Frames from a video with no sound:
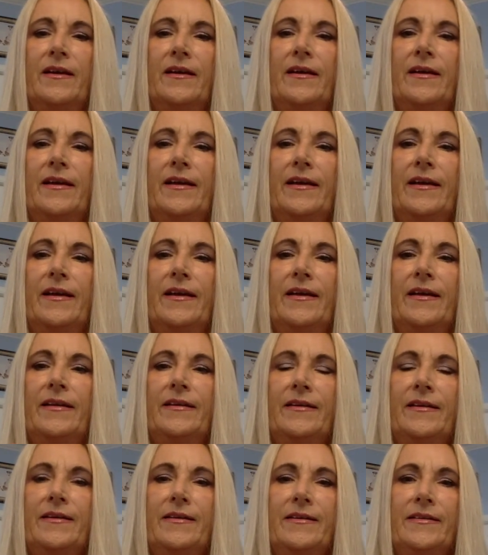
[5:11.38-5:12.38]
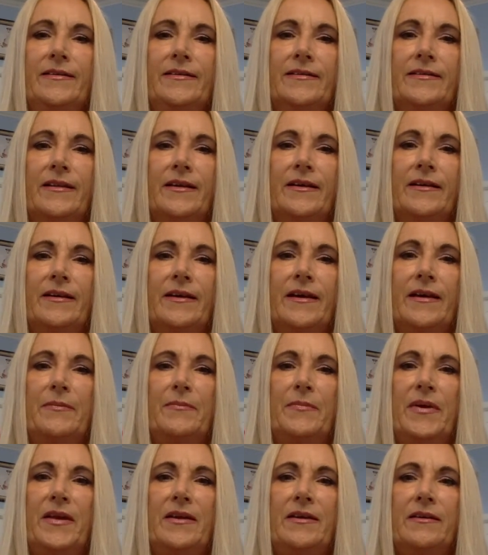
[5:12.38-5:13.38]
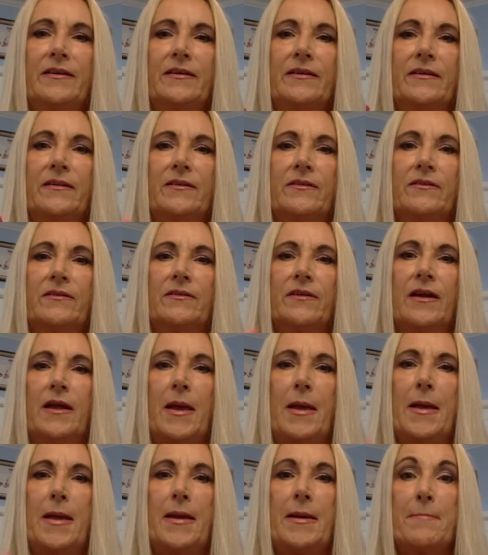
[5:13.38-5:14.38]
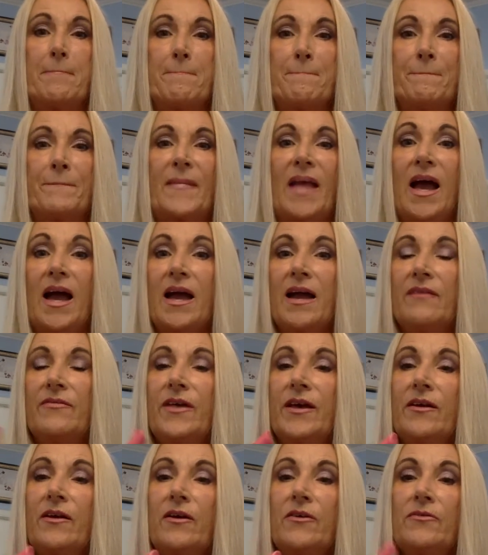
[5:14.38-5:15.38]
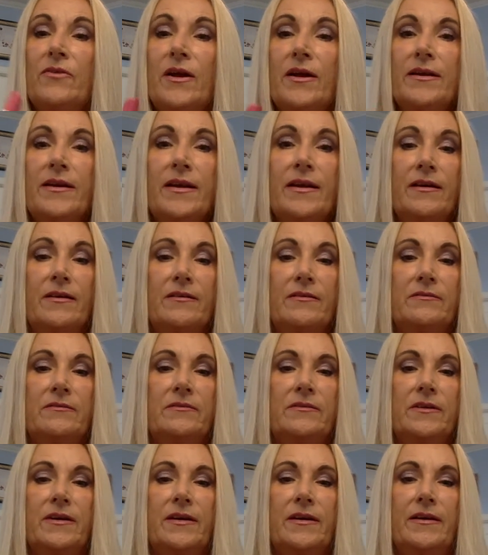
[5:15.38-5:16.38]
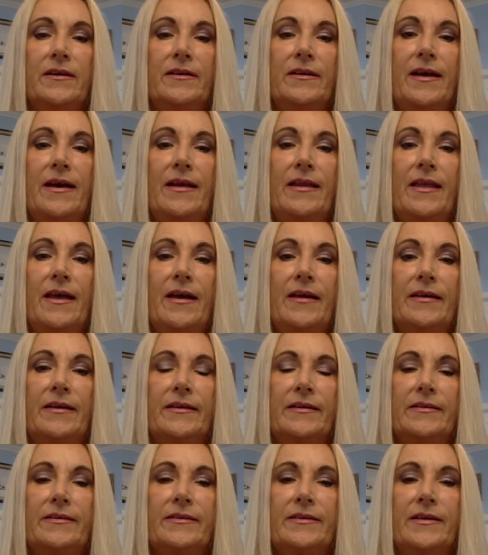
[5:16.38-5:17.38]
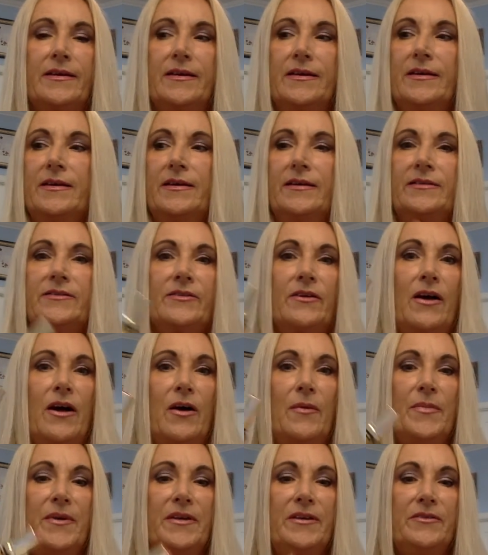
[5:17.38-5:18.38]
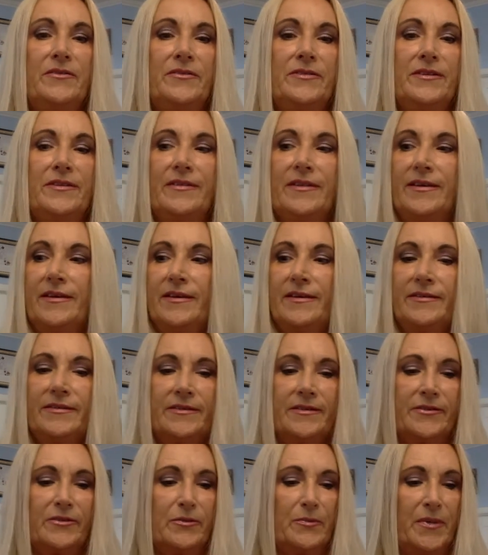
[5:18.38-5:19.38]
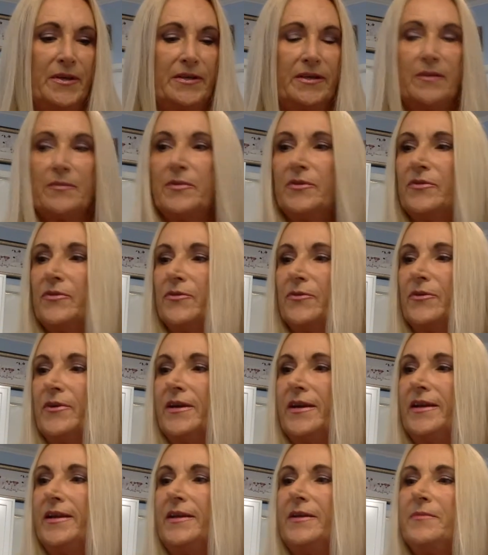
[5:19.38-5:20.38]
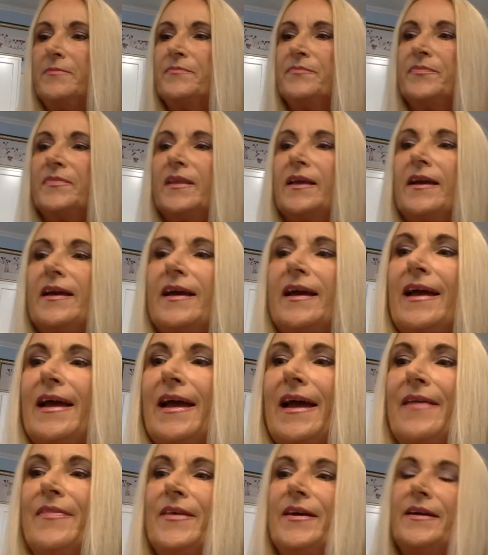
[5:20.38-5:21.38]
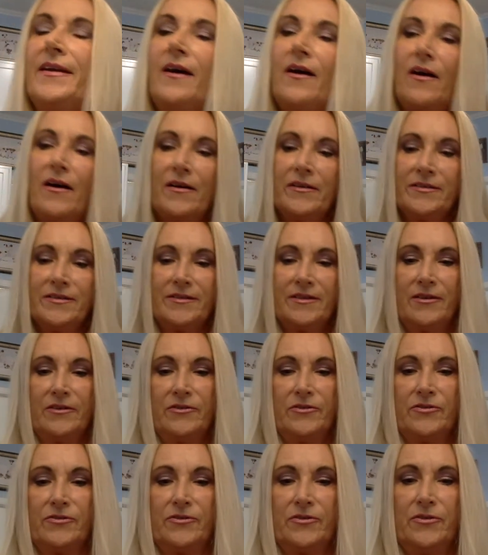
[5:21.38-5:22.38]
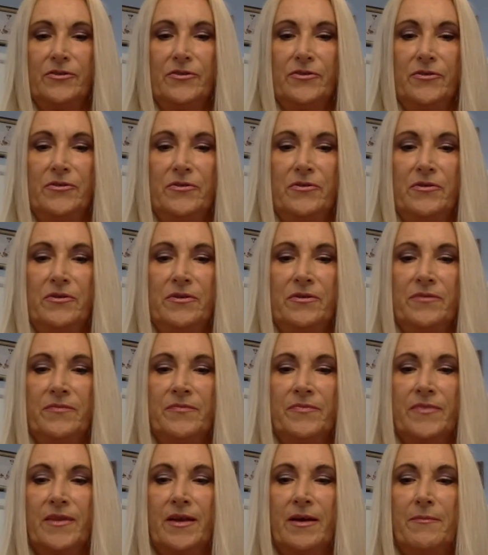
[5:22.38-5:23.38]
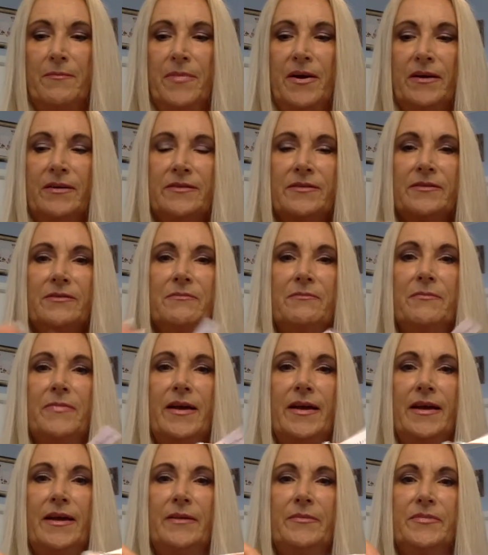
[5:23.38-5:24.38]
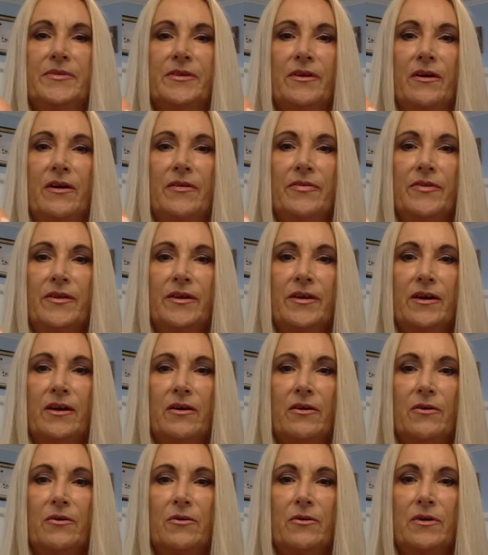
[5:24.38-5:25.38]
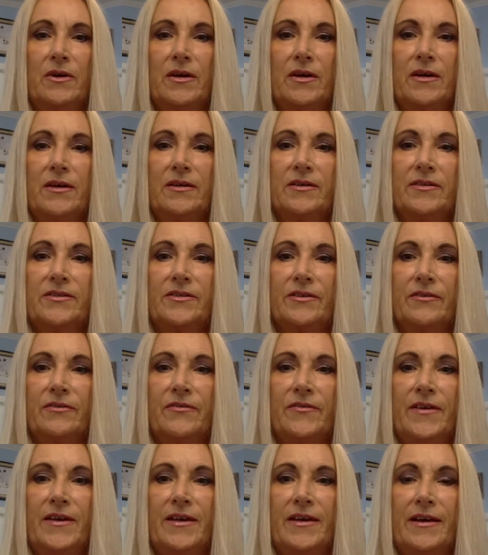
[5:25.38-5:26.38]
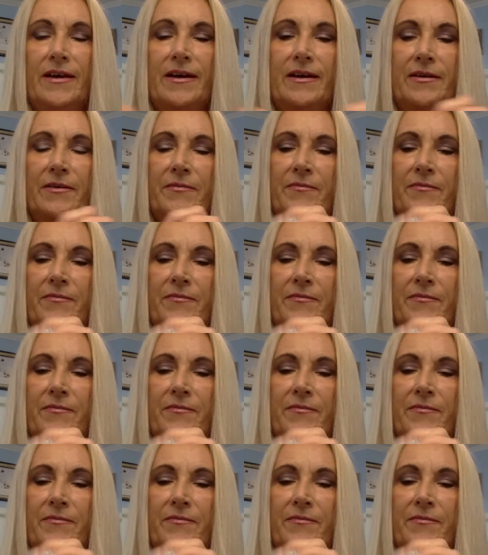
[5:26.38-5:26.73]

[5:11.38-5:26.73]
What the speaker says: and it is like a pink color, and I have that on right now, and I like it. So I'll be using this. This will be number 3. And then I also drew a Buxom Babes on the Go, Sophia